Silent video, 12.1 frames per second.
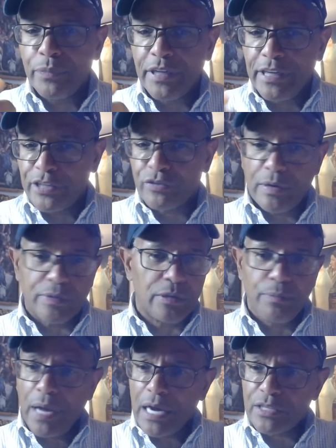the
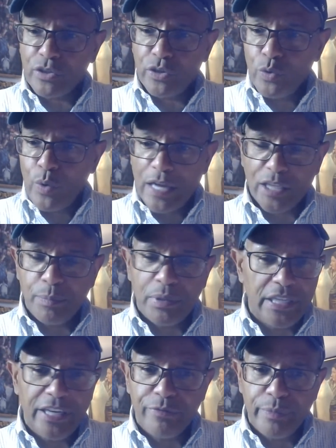description box, so you don't have to believe